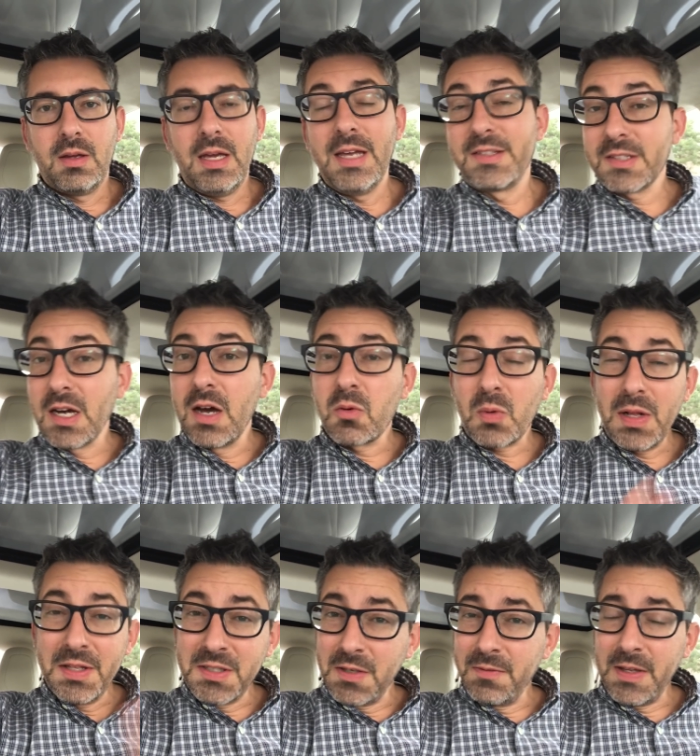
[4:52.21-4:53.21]
It's gone
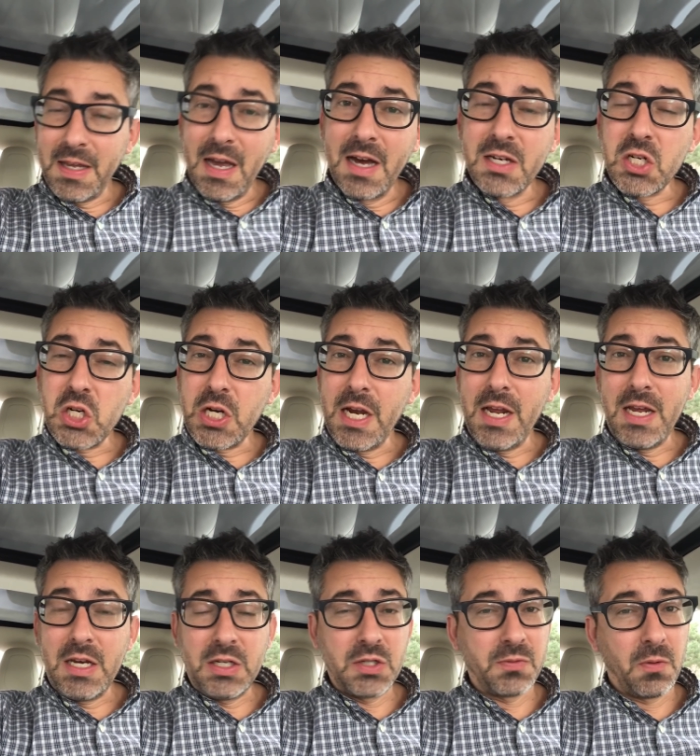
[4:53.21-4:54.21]
relatively
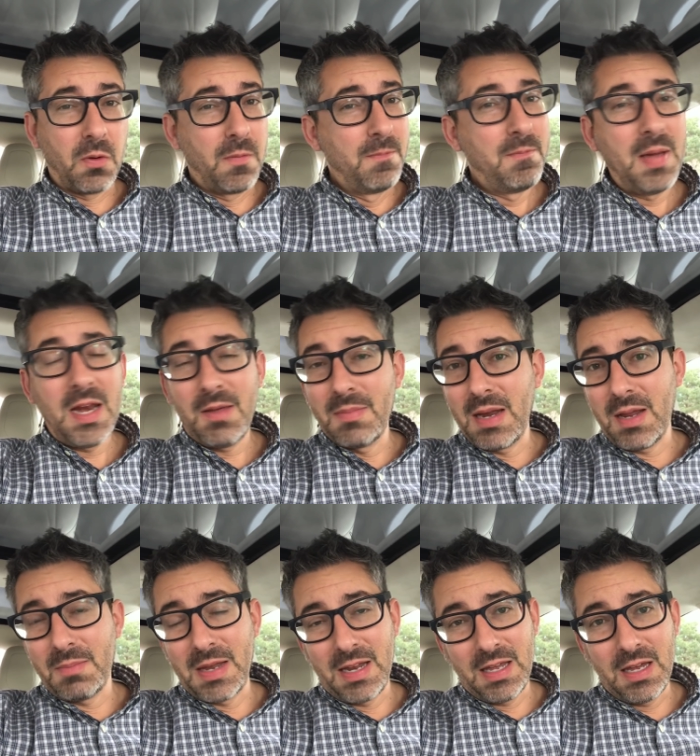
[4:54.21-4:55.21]
unchanged for many, many,
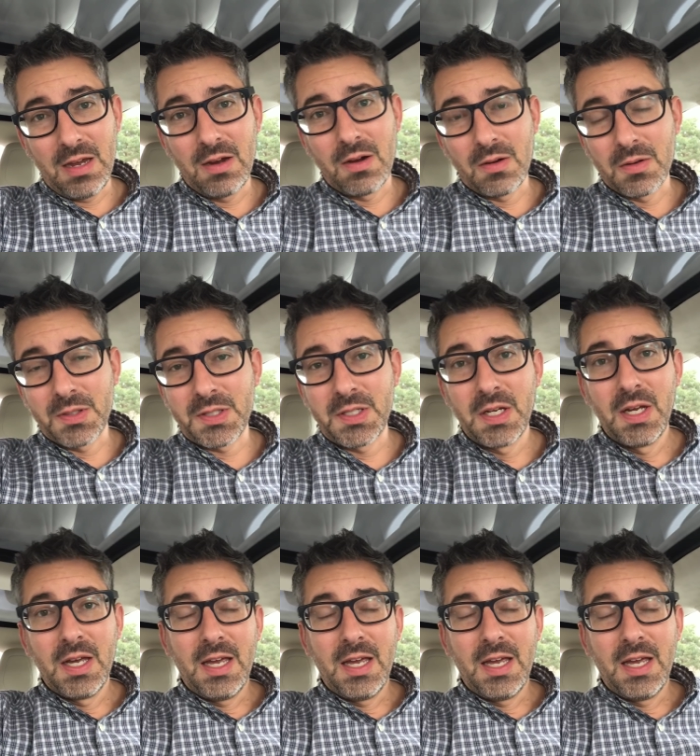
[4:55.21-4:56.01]
many years,